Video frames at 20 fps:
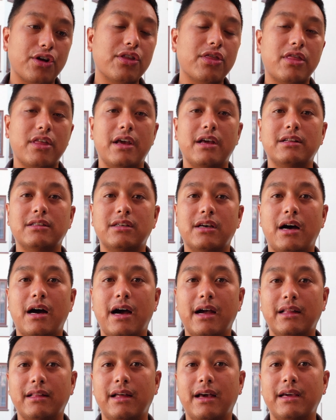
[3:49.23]
thing to
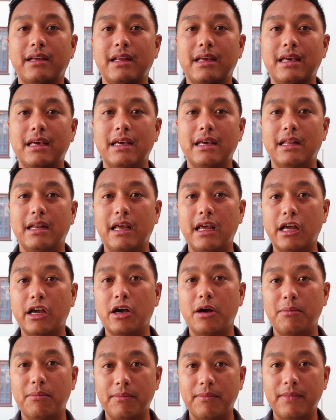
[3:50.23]
highlight in
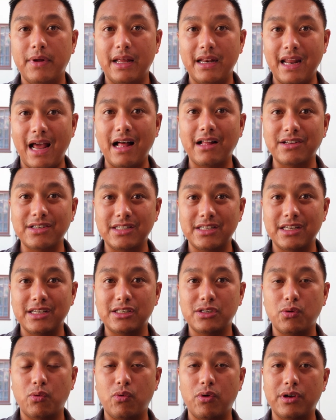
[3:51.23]
income
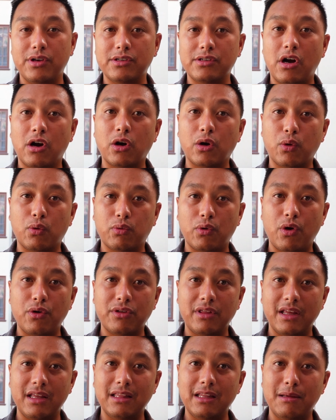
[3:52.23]
analysis was our
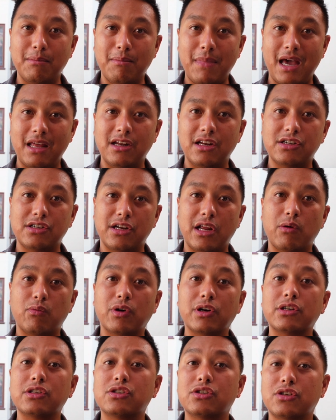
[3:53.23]
growth in the managed
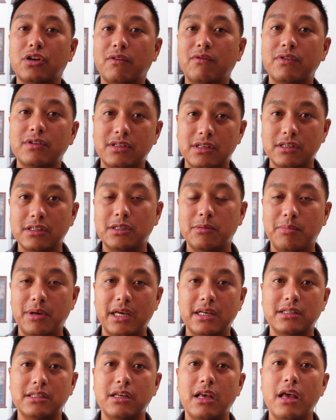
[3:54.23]
network services
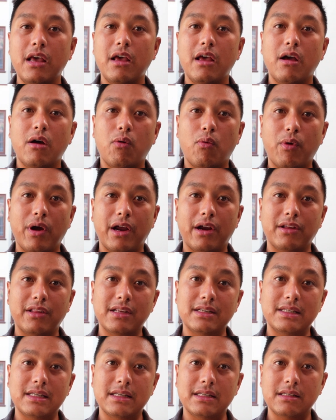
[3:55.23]
space, where
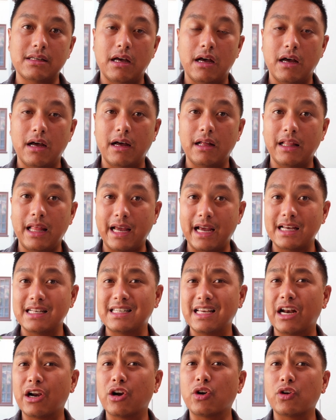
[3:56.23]
this is, like I
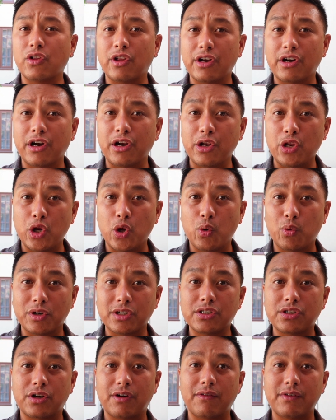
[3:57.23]
said earlier, a newer
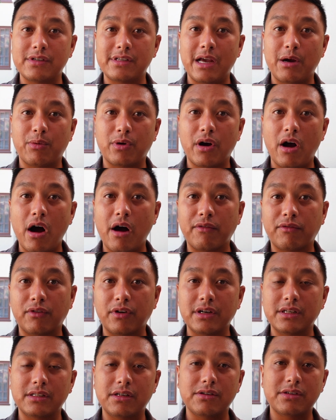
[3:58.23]
service that we're
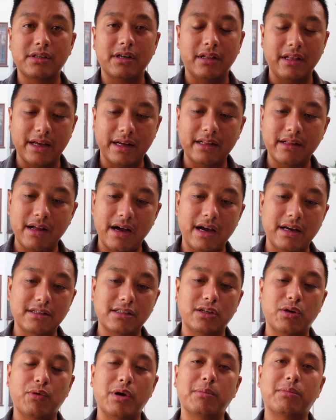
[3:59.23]
offering to select clients. So we